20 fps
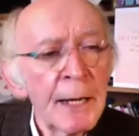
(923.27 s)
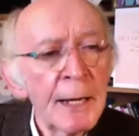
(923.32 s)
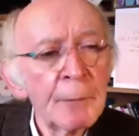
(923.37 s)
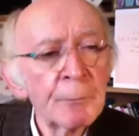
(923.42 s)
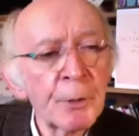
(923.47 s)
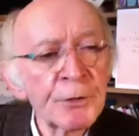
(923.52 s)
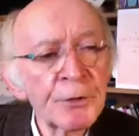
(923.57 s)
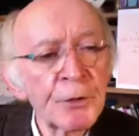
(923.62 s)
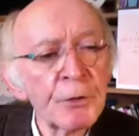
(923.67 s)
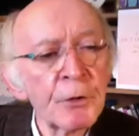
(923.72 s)

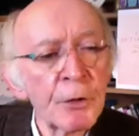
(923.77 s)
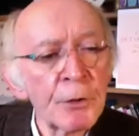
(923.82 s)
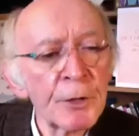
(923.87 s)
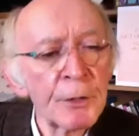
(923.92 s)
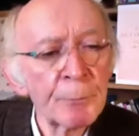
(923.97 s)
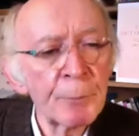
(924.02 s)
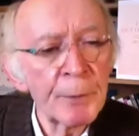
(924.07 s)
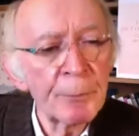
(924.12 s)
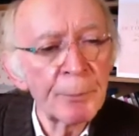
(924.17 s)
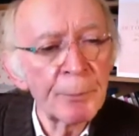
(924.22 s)
But there are other
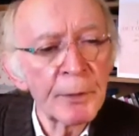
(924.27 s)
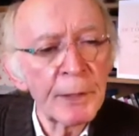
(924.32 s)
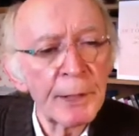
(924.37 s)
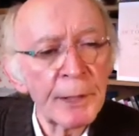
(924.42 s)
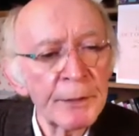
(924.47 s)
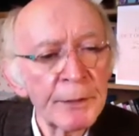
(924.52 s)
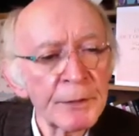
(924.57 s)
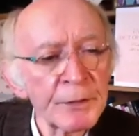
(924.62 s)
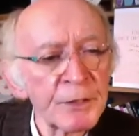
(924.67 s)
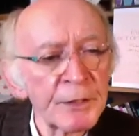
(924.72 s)
people
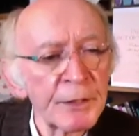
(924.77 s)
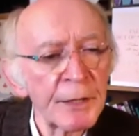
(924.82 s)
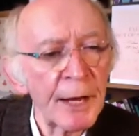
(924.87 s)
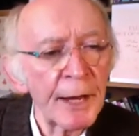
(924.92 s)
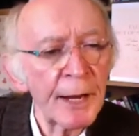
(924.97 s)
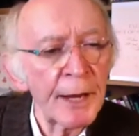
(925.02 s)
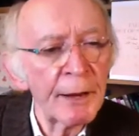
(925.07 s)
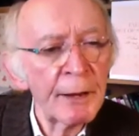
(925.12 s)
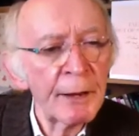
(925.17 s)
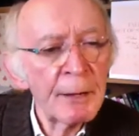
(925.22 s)
like this
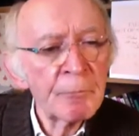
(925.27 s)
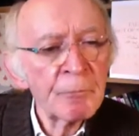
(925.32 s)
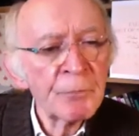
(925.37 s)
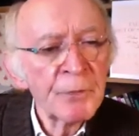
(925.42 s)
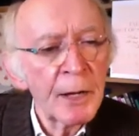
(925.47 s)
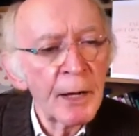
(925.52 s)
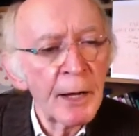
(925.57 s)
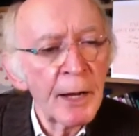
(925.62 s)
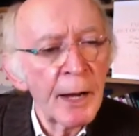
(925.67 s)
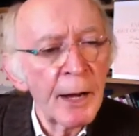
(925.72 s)
guy,
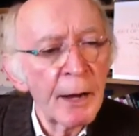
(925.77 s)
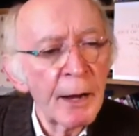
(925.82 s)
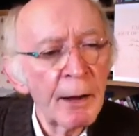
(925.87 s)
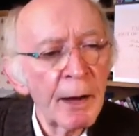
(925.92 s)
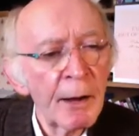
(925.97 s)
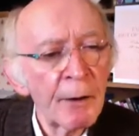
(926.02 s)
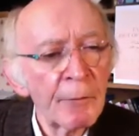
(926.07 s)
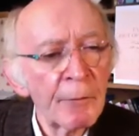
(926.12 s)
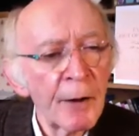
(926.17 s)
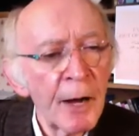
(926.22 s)
a
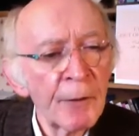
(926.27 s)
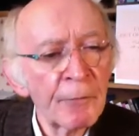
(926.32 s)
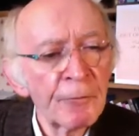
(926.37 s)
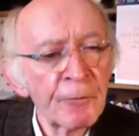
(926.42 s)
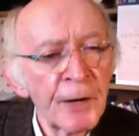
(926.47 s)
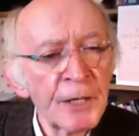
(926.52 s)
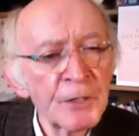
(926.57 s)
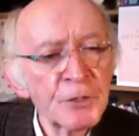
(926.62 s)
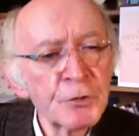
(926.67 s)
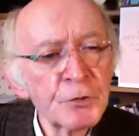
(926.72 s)

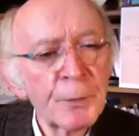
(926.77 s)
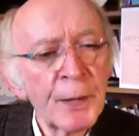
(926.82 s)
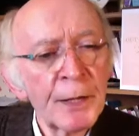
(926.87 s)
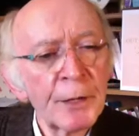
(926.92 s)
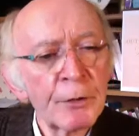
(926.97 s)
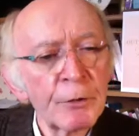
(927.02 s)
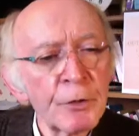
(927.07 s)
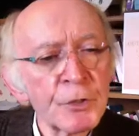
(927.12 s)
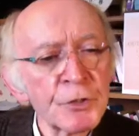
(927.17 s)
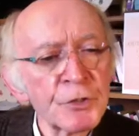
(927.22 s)
Frenchman
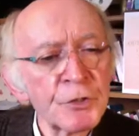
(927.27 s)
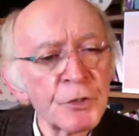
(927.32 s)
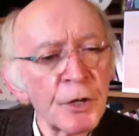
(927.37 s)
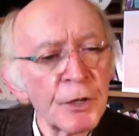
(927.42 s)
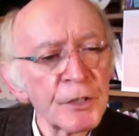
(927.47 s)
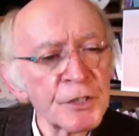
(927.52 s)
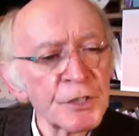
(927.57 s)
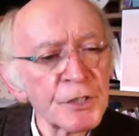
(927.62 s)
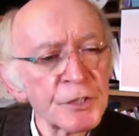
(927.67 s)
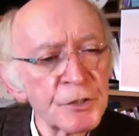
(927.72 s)
who has done a
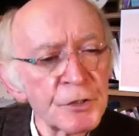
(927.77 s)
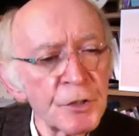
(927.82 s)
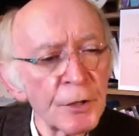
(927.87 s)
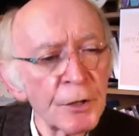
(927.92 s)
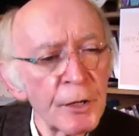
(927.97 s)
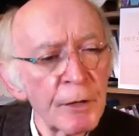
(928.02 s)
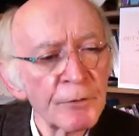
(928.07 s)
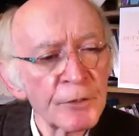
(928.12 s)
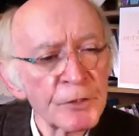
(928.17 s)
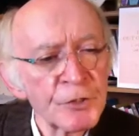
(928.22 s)
study
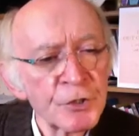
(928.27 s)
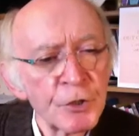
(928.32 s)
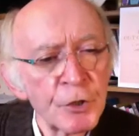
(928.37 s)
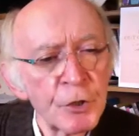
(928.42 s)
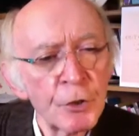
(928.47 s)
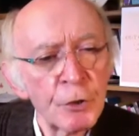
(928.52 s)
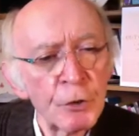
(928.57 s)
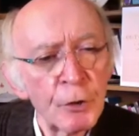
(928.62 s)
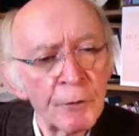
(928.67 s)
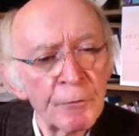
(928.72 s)
of a
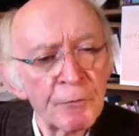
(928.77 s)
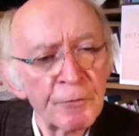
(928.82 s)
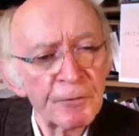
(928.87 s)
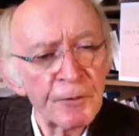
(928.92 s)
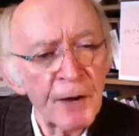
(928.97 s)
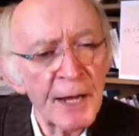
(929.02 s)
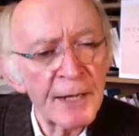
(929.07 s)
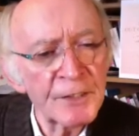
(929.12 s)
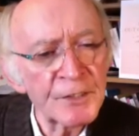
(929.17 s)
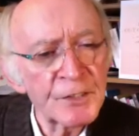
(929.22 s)
school in
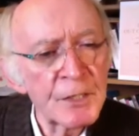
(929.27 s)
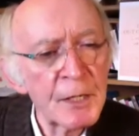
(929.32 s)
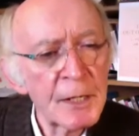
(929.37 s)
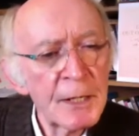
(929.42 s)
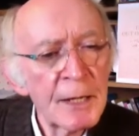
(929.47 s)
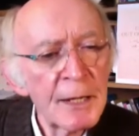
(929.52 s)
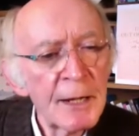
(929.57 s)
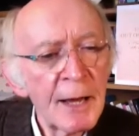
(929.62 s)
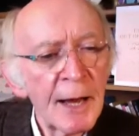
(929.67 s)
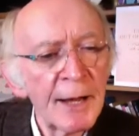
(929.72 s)
France,
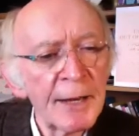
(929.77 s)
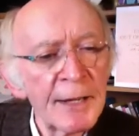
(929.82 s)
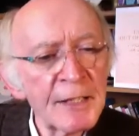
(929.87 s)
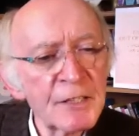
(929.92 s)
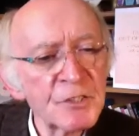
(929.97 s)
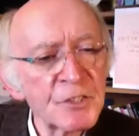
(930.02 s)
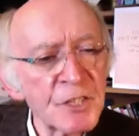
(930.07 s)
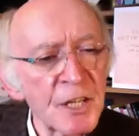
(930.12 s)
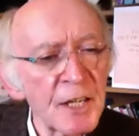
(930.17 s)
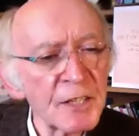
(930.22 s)
and he
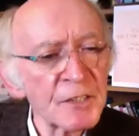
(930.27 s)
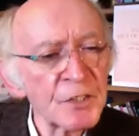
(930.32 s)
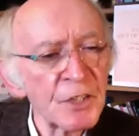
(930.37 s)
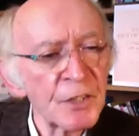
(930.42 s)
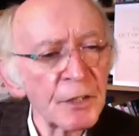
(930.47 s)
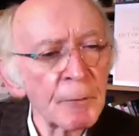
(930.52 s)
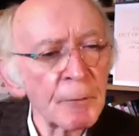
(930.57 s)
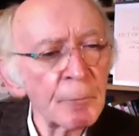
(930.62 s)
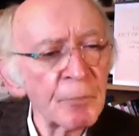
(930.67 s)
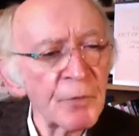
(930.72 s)
says that
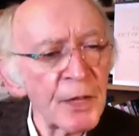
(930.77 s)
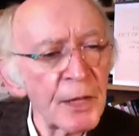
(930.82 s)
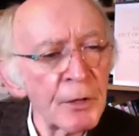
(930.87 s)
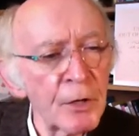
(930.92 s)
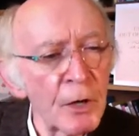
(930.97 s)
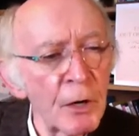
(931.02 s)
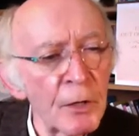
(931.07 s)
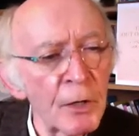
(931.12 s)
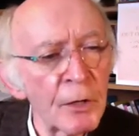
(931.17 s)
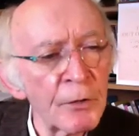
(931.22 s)
the
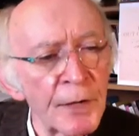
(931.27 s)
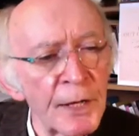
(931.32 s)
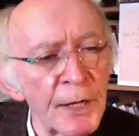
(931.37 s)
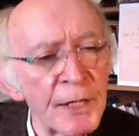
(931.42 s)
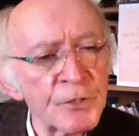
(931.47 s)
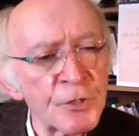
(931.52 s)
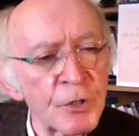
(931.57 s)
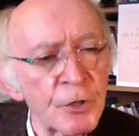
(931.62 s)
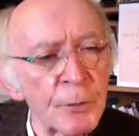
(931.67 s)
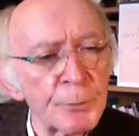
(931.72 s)
younger
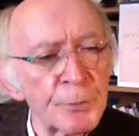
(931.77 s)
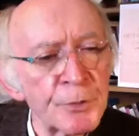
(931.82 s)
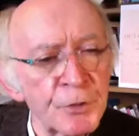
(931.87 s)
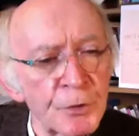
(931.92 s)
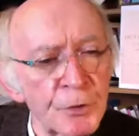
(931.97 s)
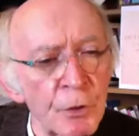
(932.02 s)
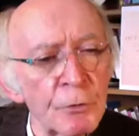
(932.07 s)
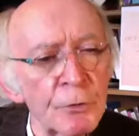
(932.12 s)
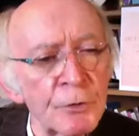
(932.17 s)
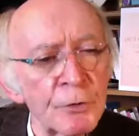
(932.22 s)
age groups
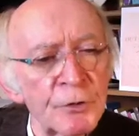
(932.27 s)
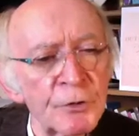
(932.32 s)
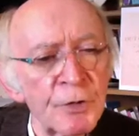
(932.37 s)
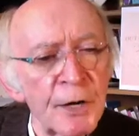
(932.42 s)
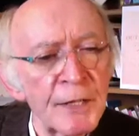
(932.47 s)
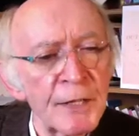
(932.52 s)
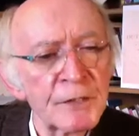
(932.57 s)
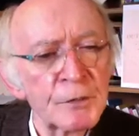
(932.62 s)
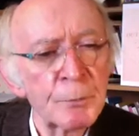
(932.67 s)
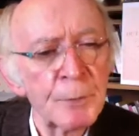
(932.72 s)
don't
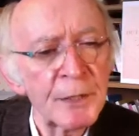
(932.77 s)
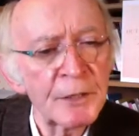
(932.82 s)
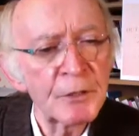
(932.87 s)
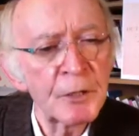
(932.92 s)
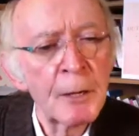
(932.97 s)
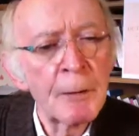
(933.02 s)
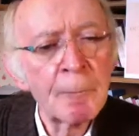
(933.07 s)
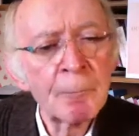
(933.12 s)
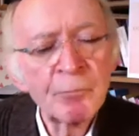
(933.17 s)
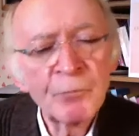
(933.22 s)
transmit
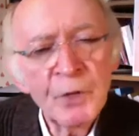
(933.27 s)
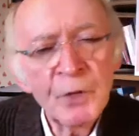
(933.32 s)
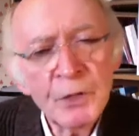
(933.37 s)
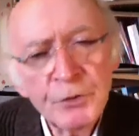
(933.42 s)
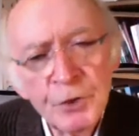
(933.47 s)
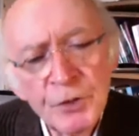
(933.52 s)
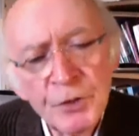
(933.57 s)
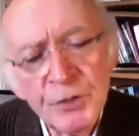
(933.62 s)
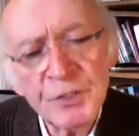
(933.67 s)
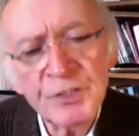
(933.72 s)

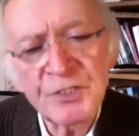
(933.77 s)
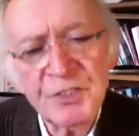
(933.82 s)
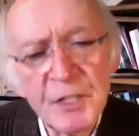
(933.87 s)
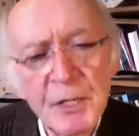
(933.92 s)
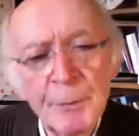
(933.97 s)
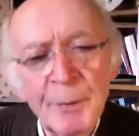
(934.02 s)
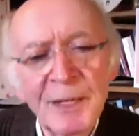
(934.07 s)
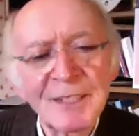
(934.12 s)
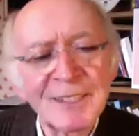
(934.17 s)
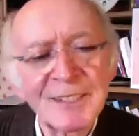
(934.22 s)
to the same
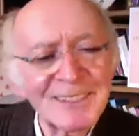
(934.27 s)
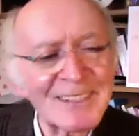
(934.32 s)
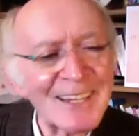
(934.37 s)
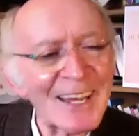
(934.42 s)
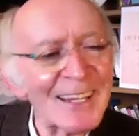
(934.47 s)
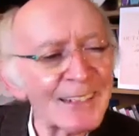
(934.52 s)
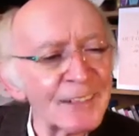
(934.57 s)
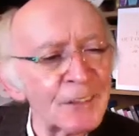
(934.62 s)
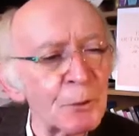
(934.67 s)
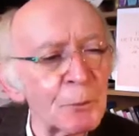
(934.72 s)

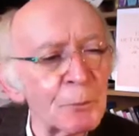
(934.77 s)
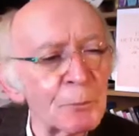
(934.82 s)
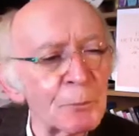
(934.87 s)
extent.